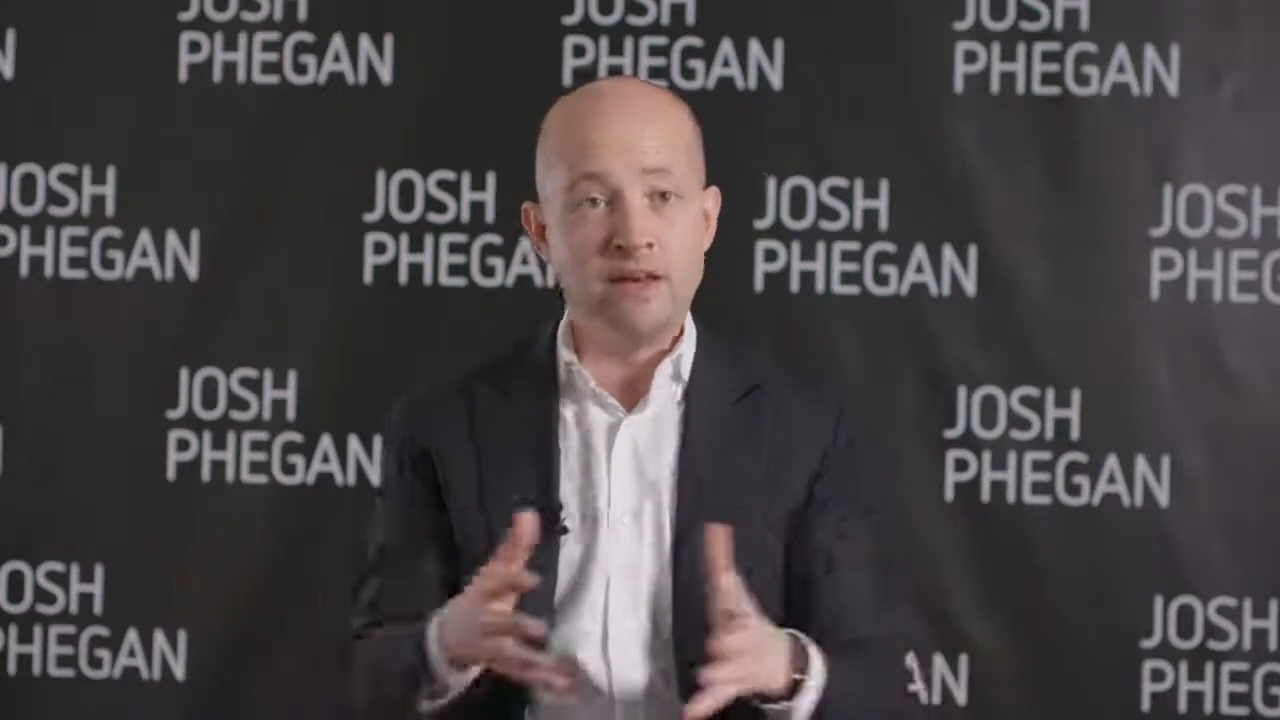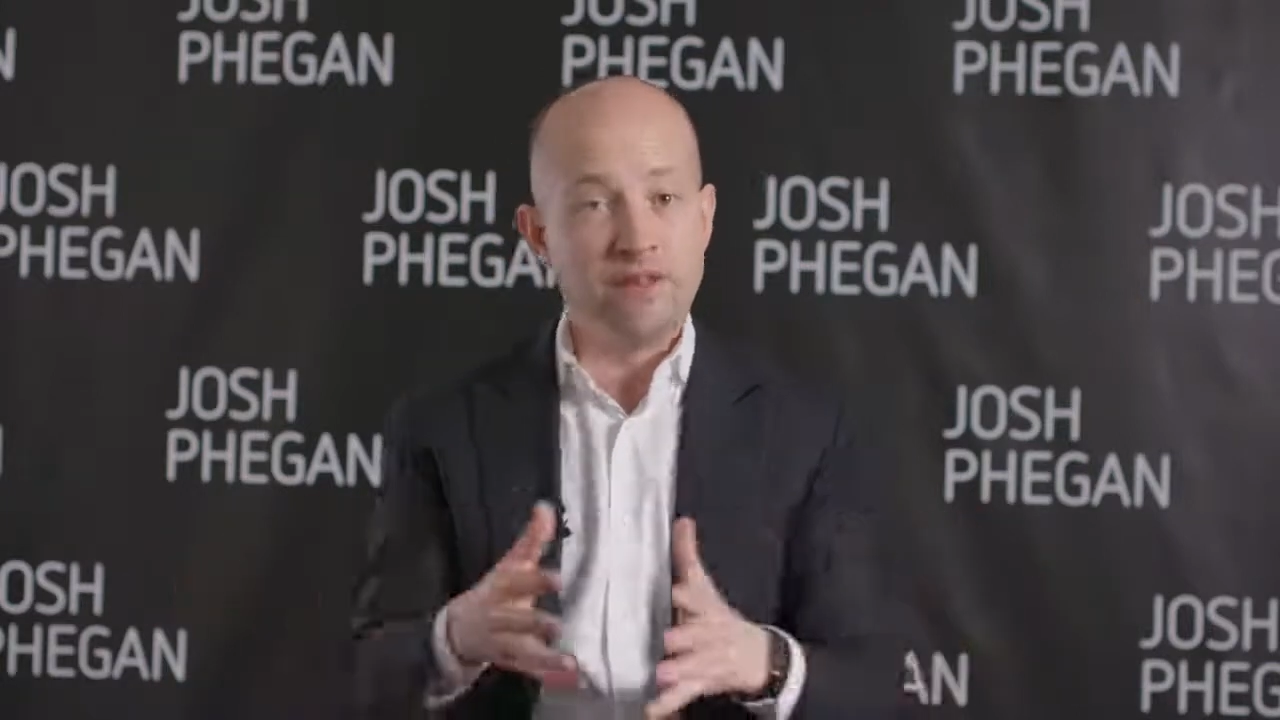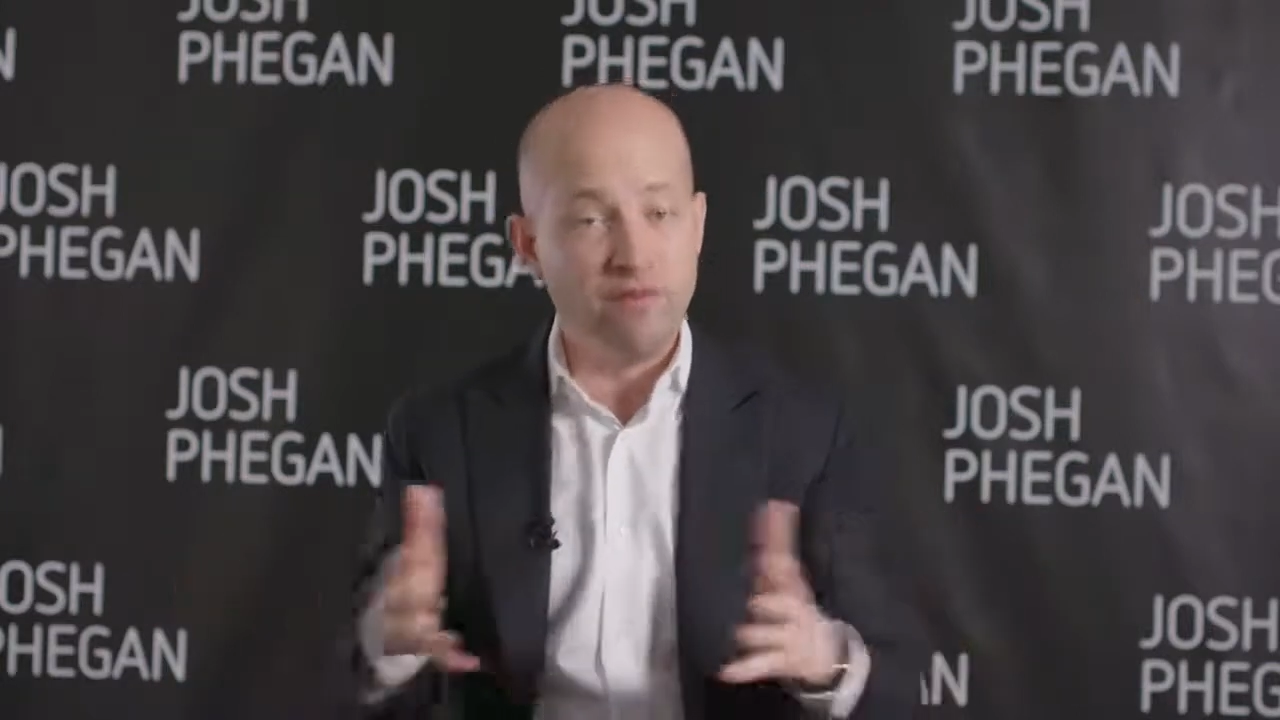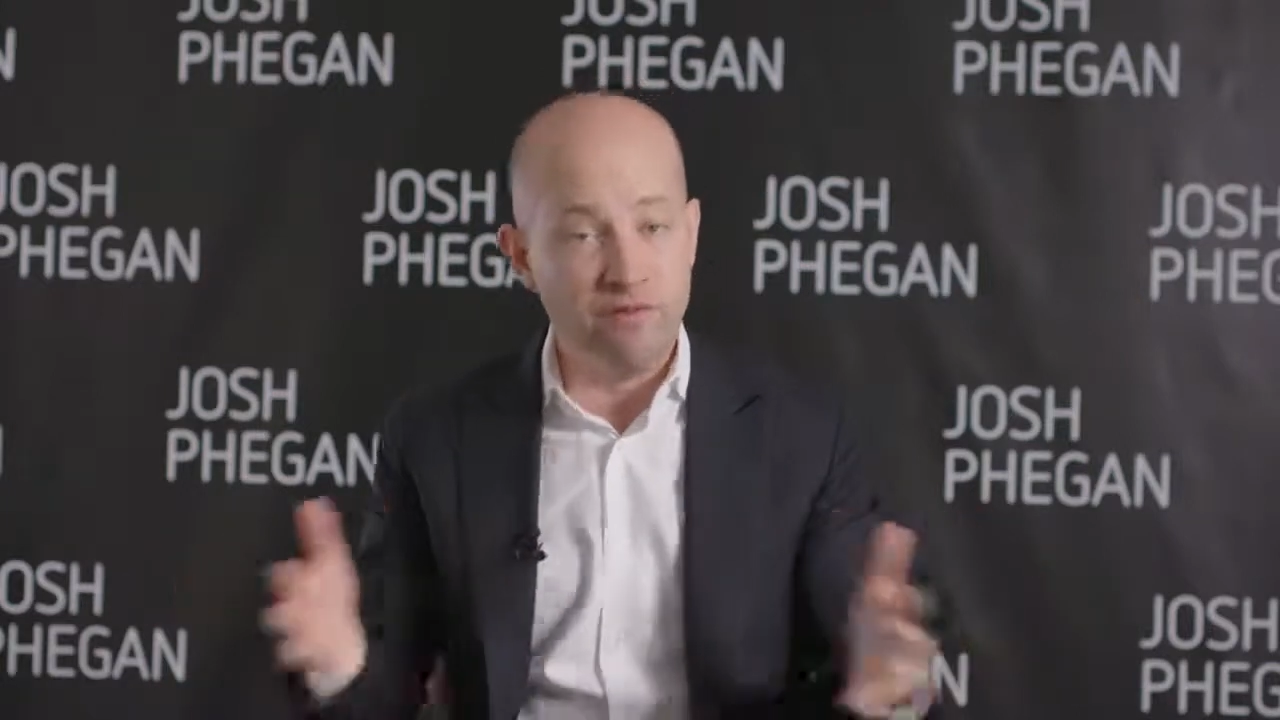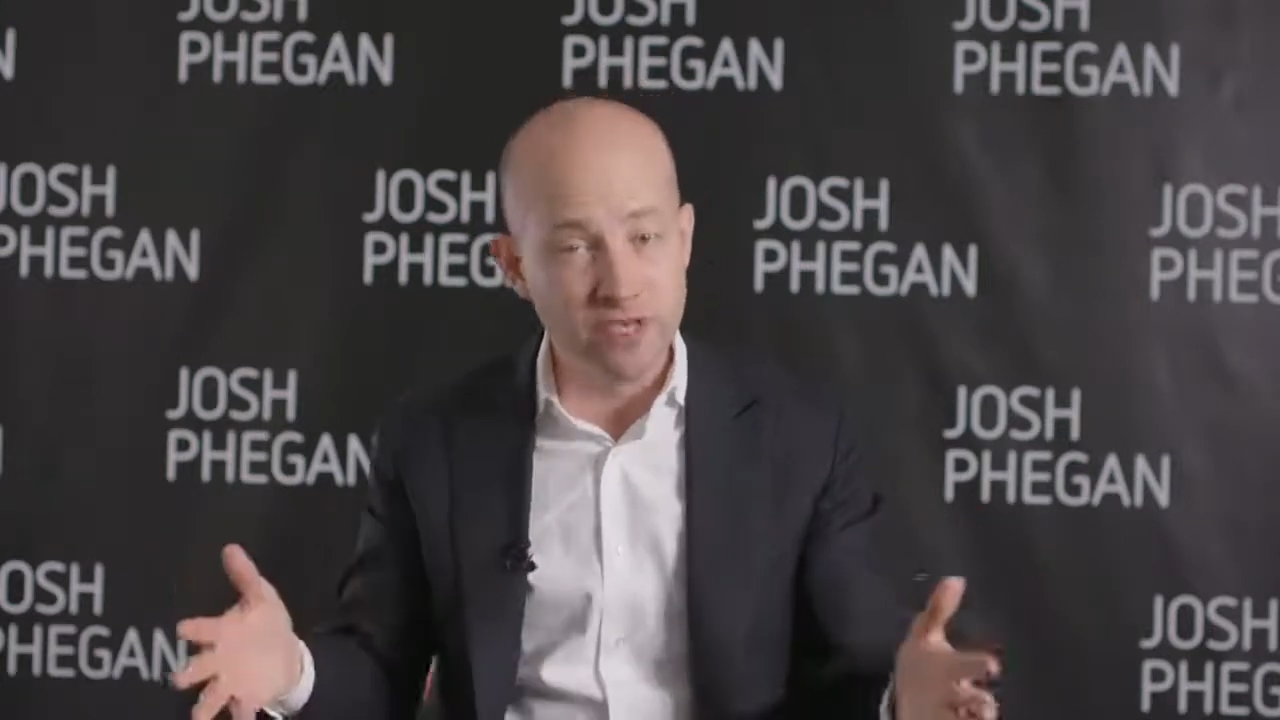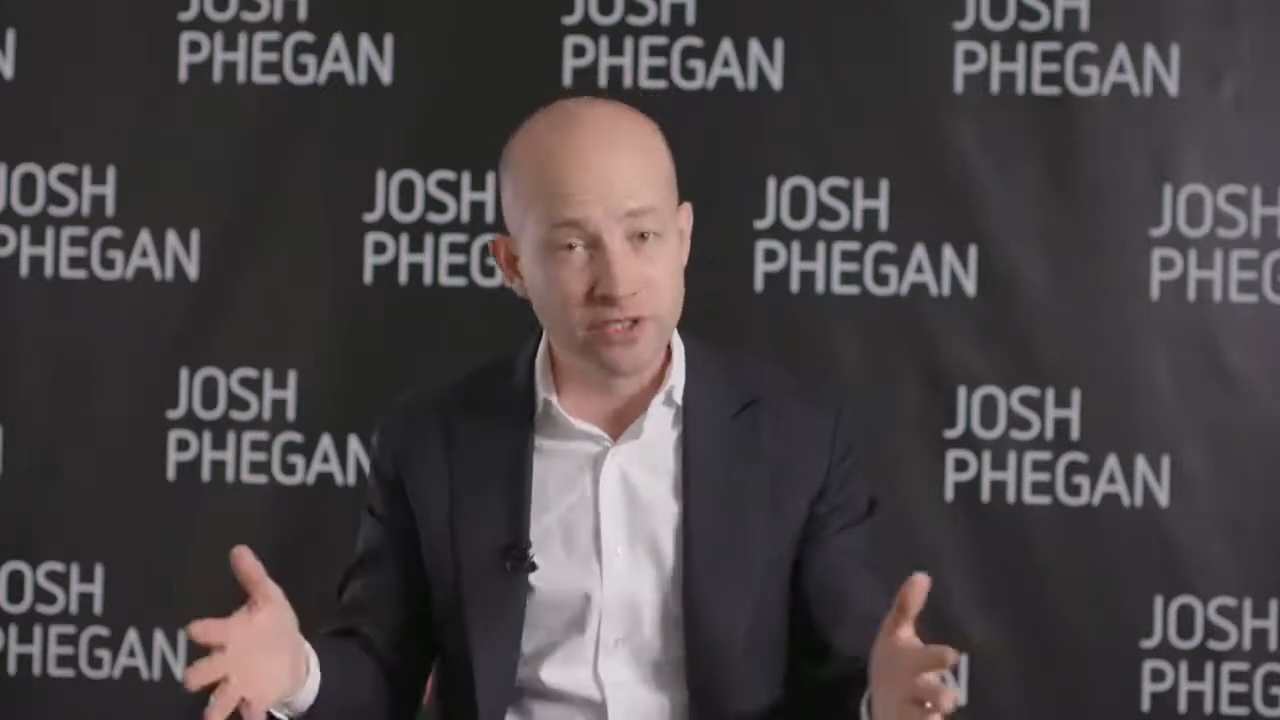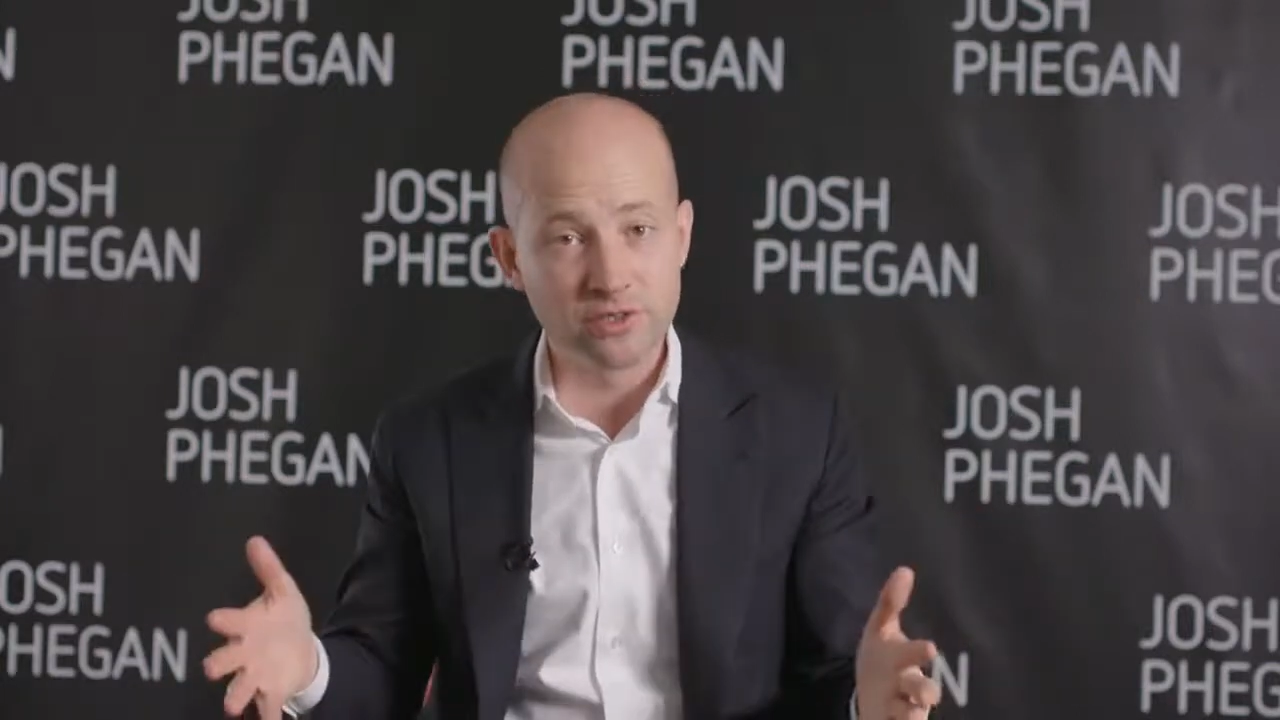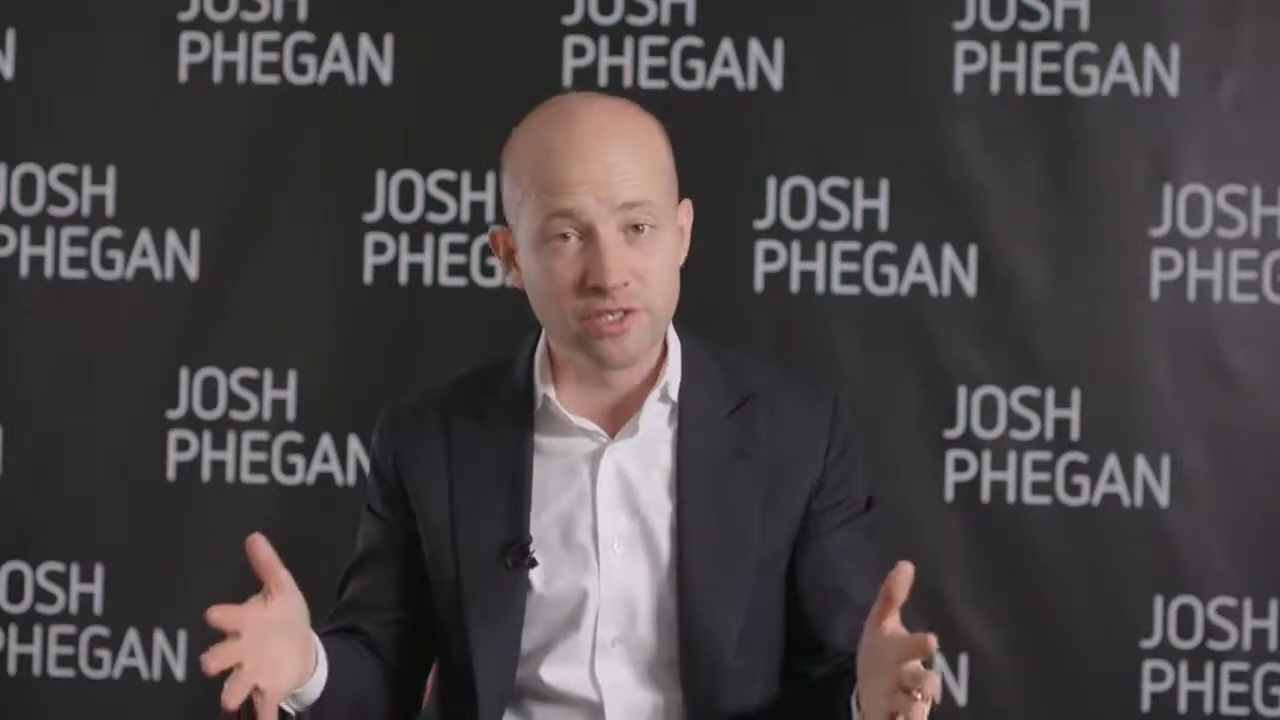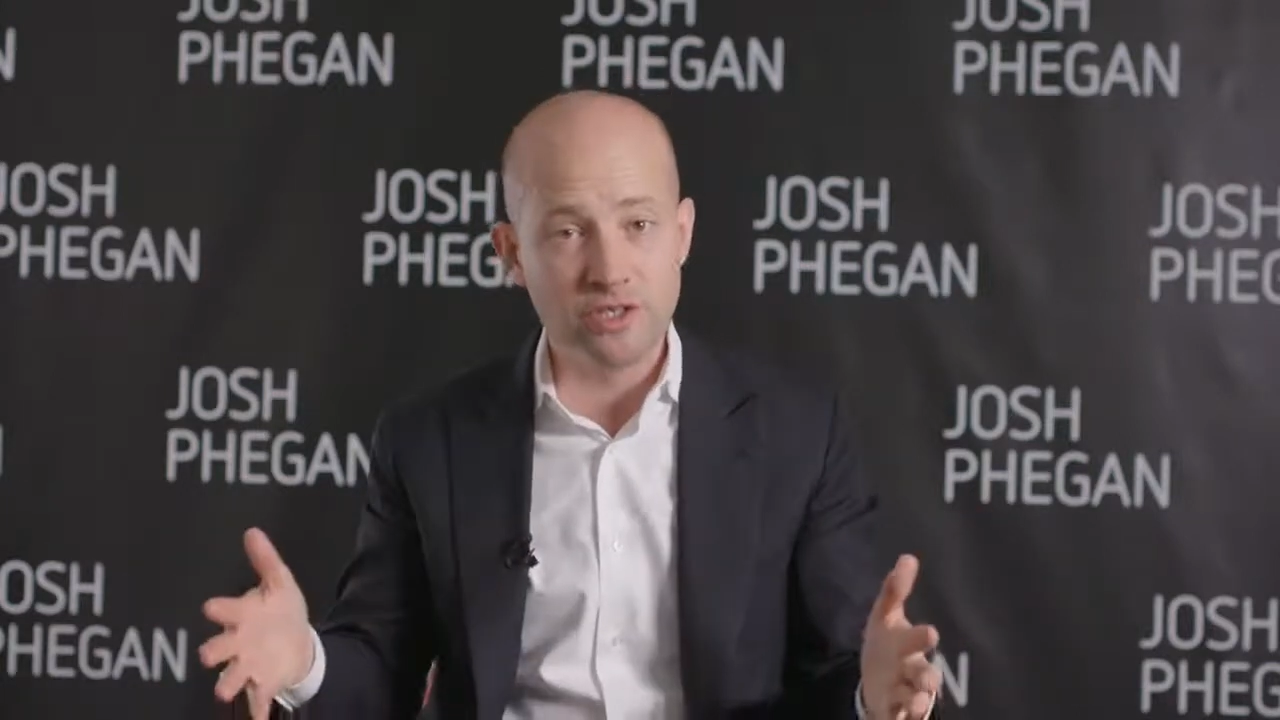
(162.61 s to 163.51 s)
The visuals